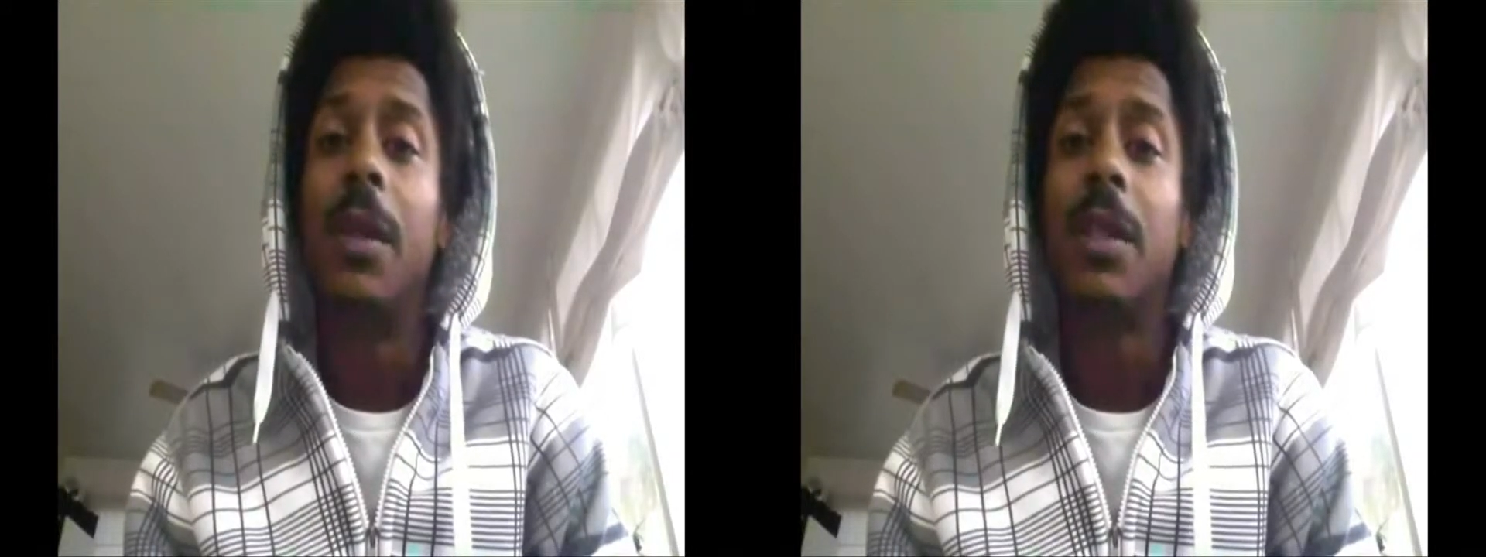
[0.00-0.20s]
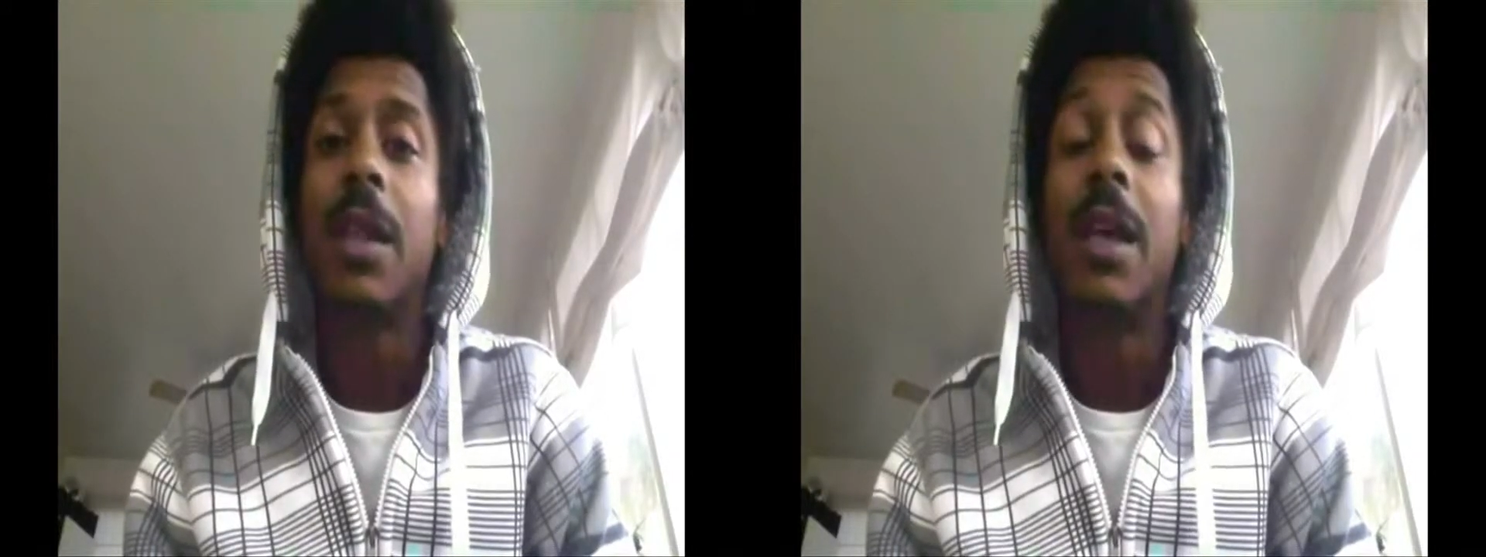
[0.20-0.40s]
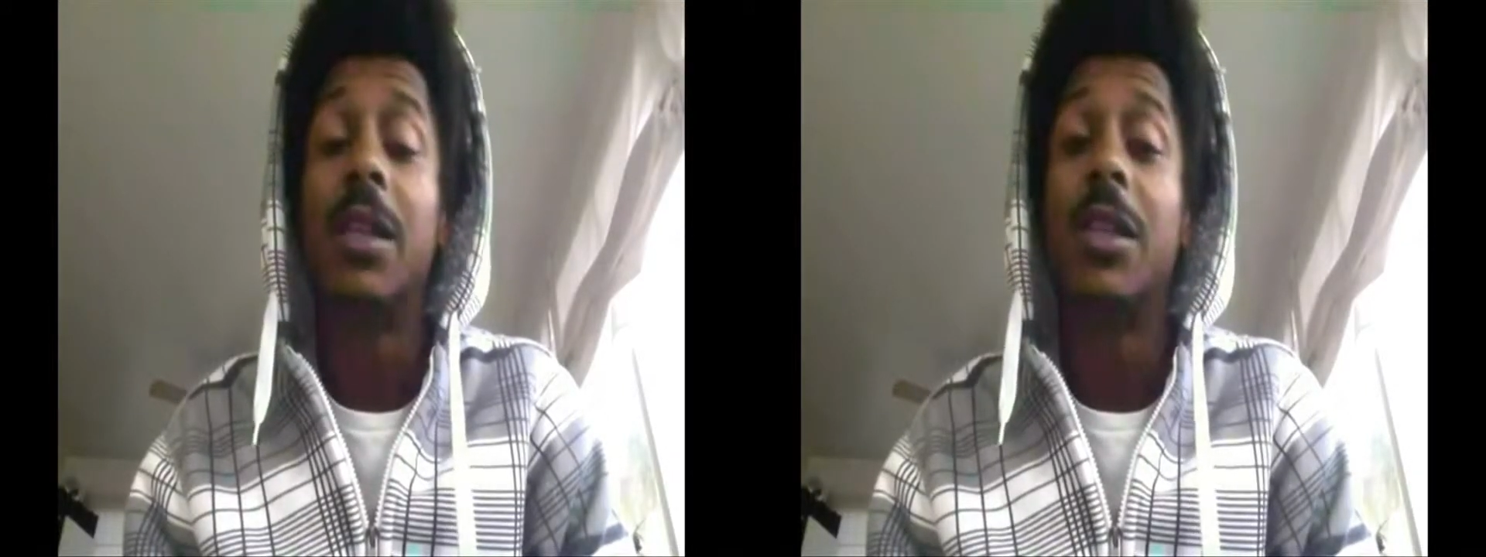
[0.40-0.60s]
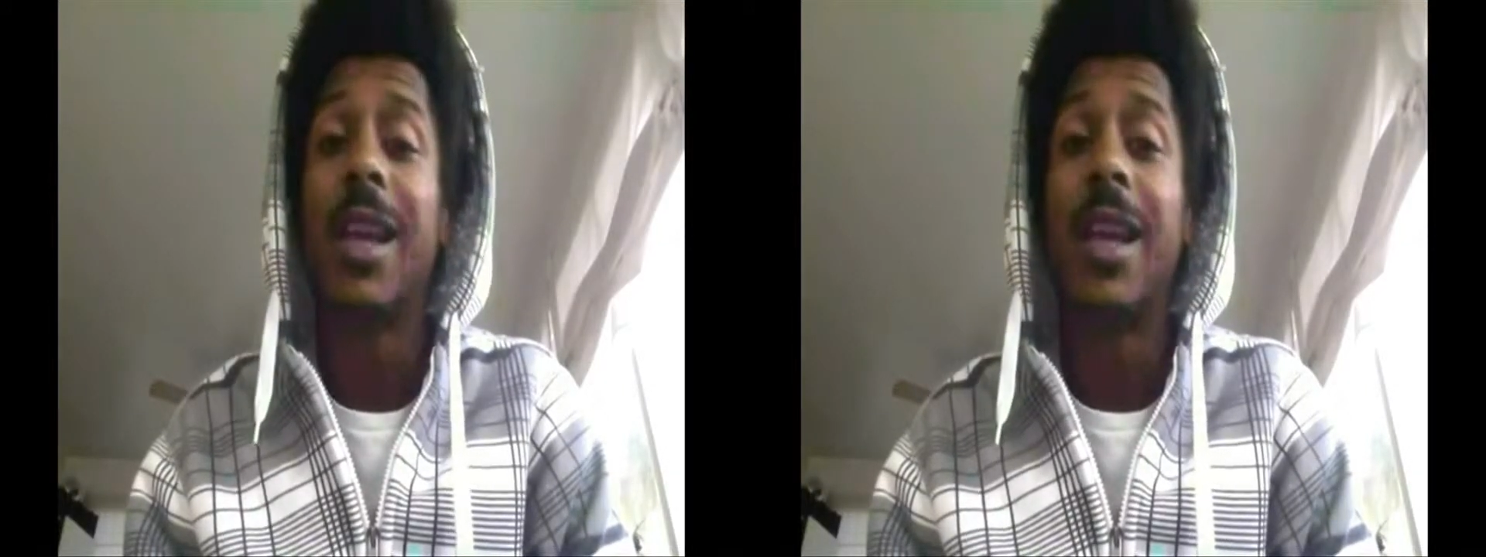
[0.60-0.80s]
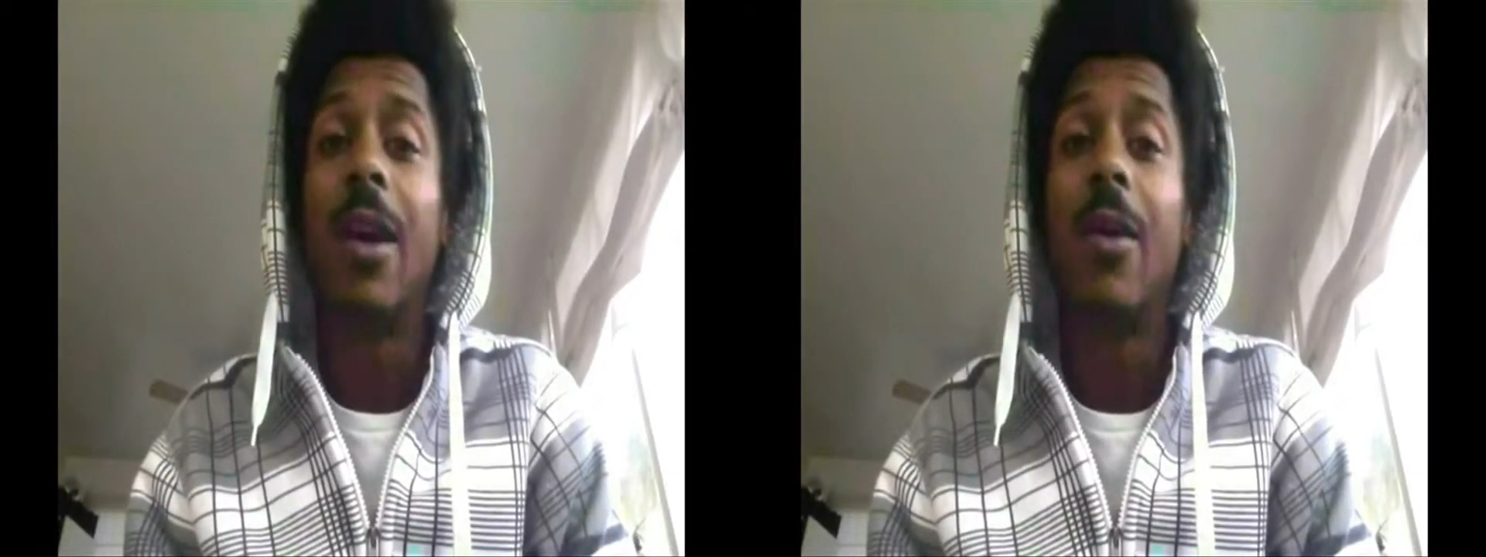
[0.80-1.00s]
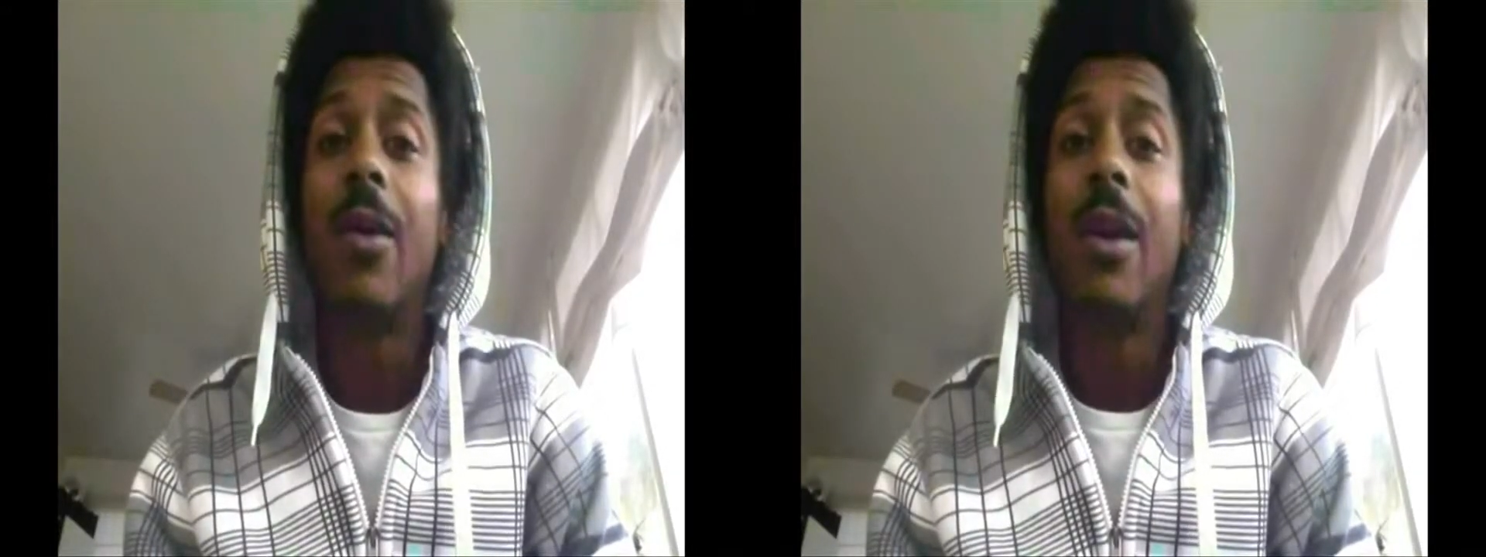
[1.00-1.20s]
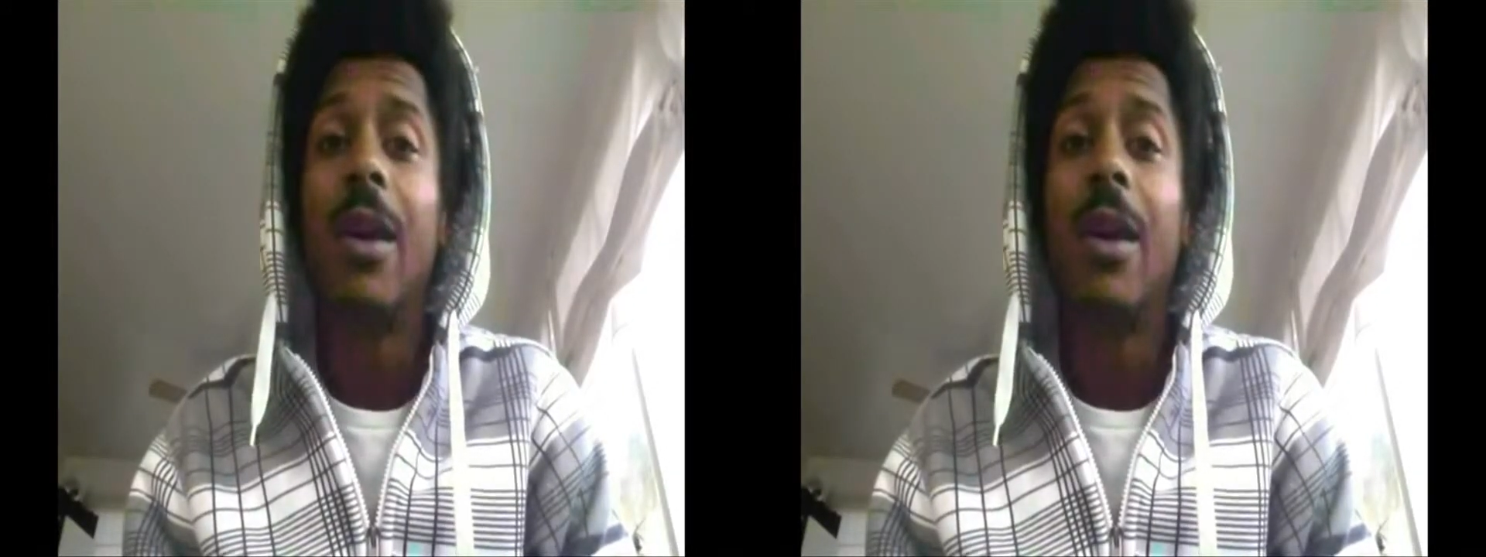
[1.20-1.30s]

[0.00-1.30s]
me decide to check it out.